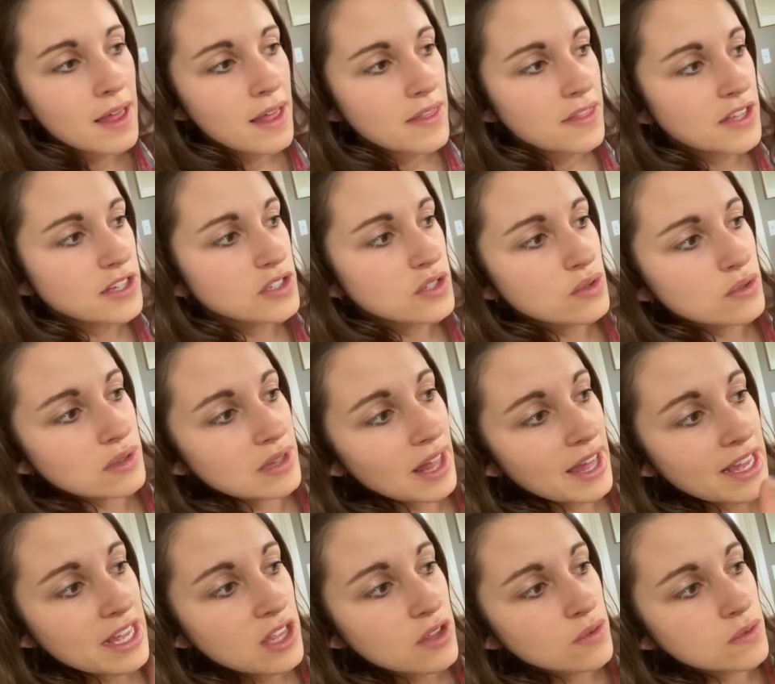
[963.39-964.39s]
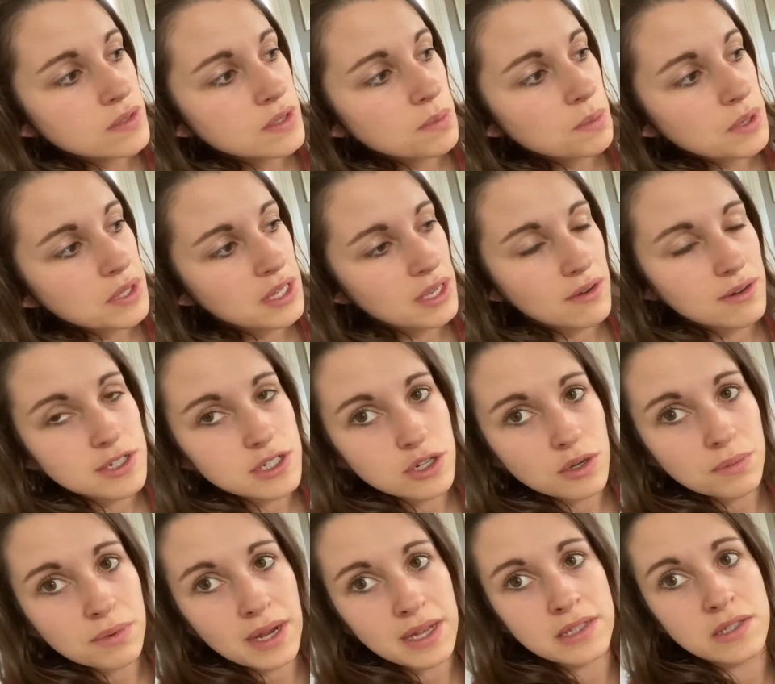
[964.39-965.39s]
They do like you to put the
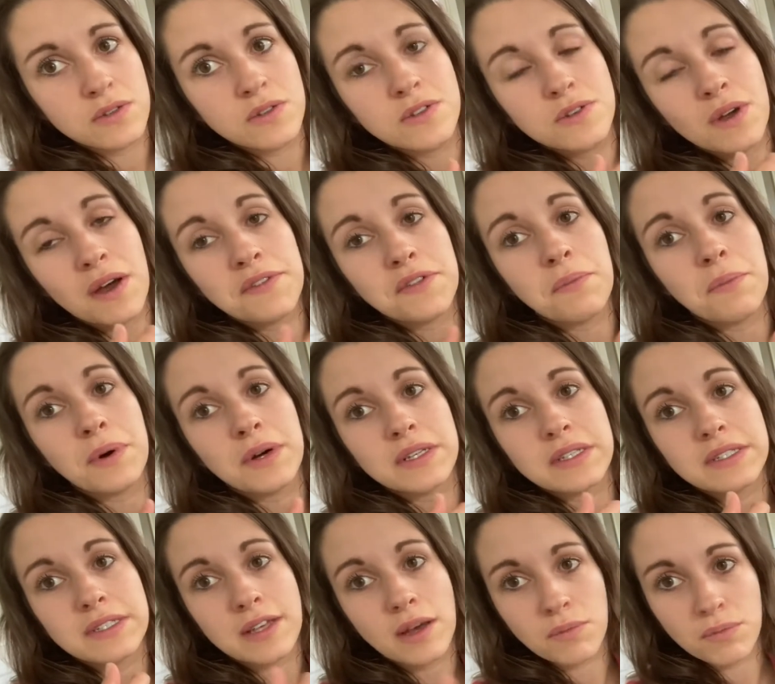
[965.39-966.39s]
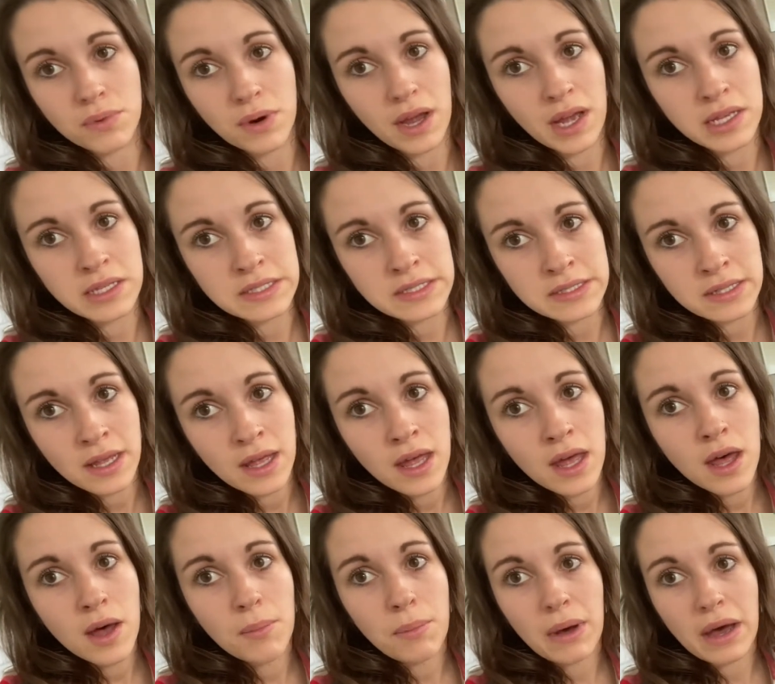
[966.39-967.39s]
original price. You do have to put some price,
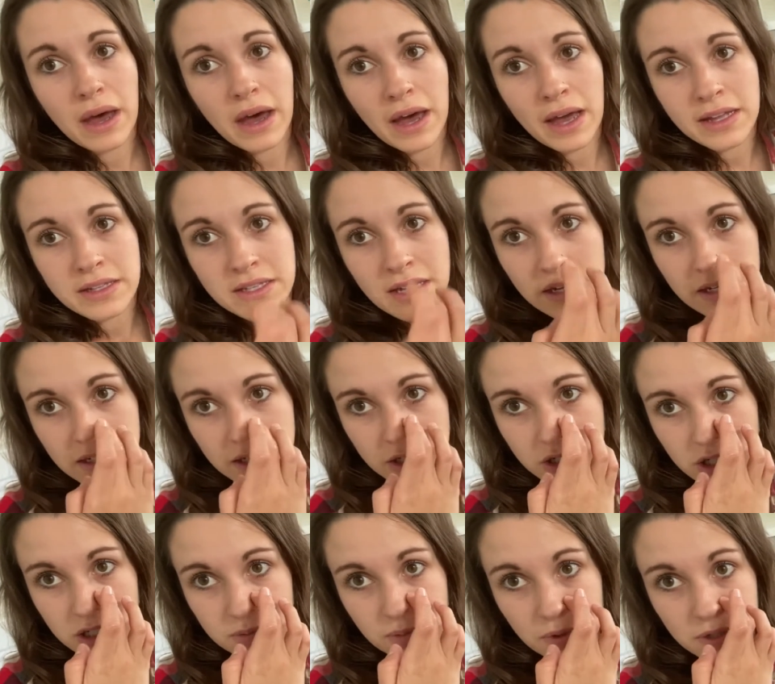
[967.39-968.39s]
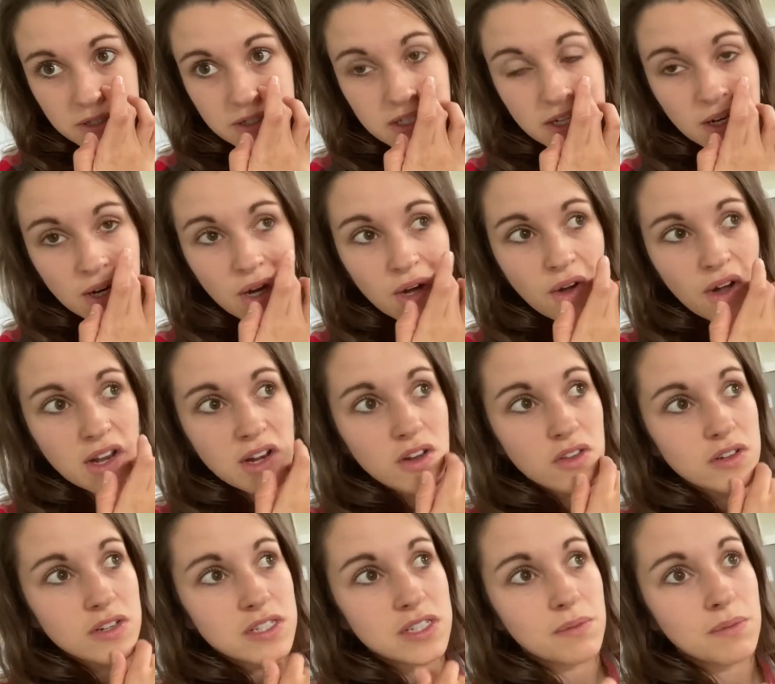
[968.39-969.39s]
but I tend to just put 0. I know
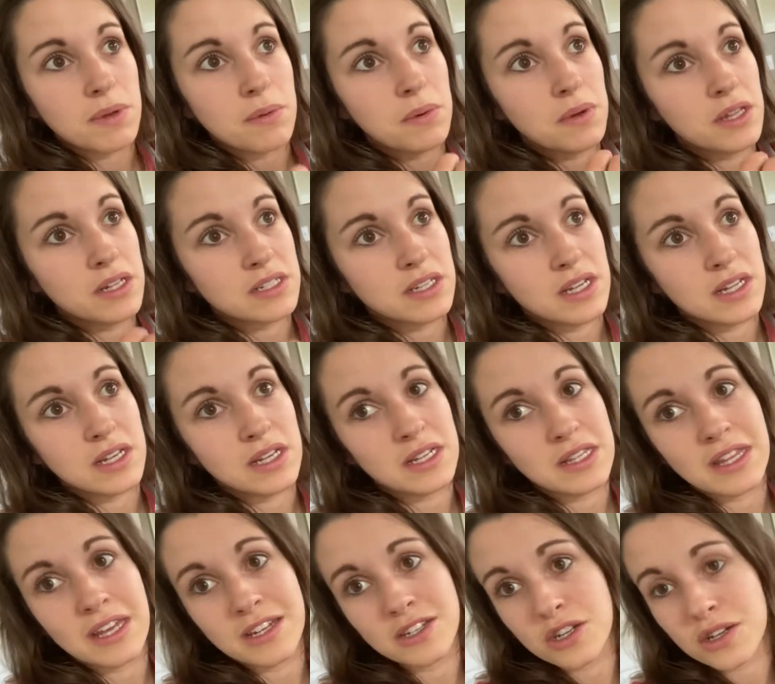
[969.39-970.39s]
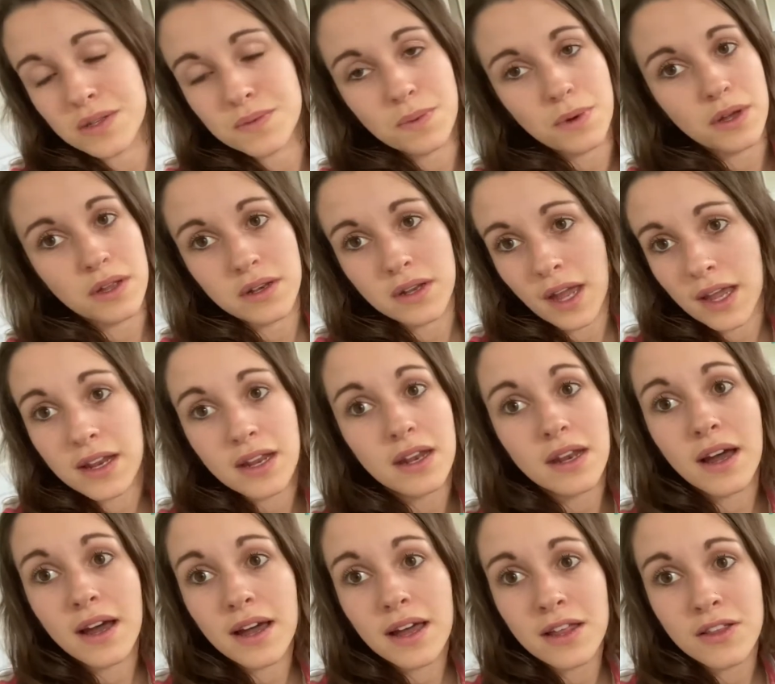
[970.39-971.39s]
there's some people that just put
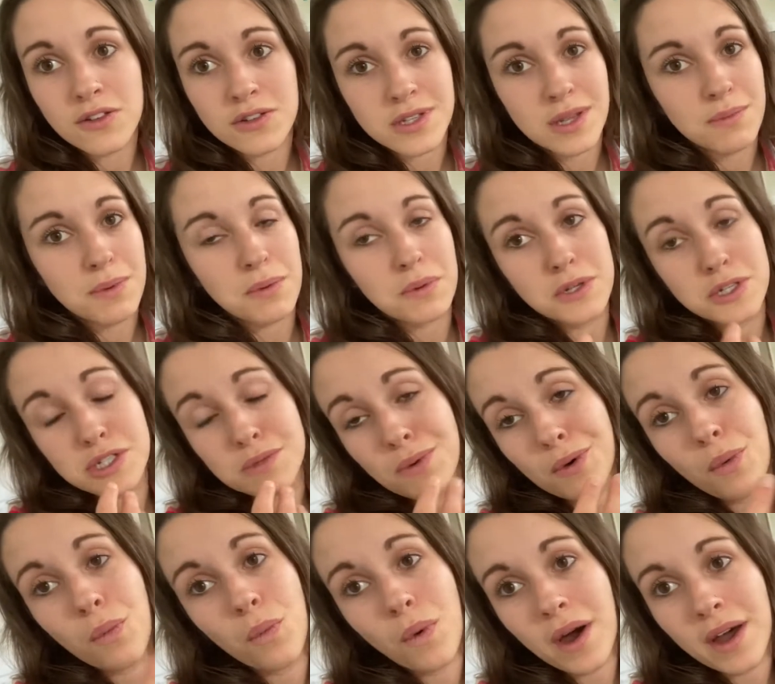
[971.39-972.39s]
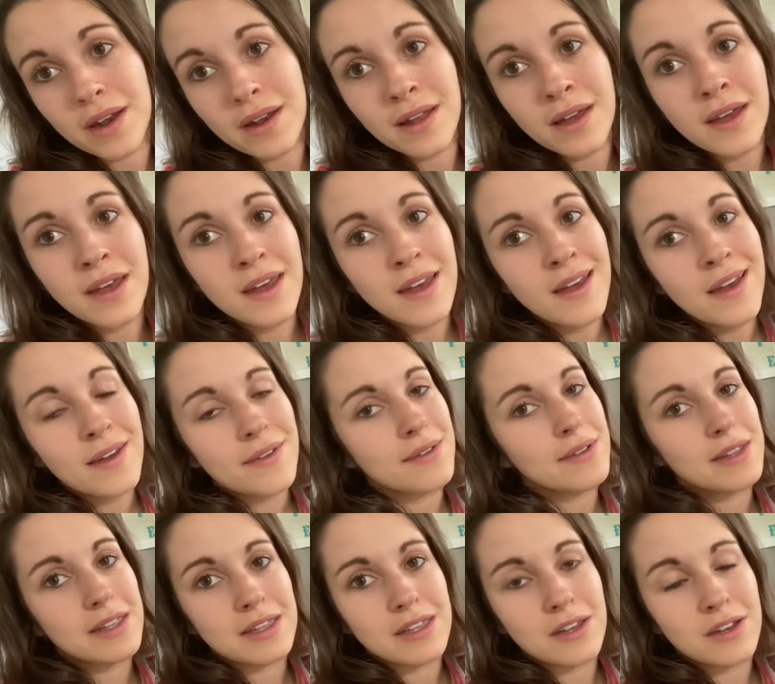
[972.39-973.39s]
99. There's some people that just put 1,
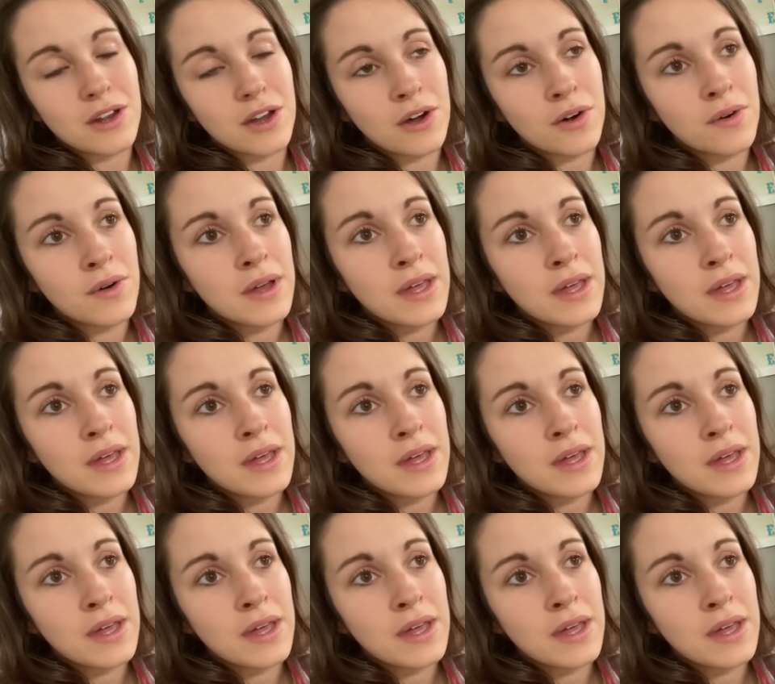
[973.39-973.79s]
you know.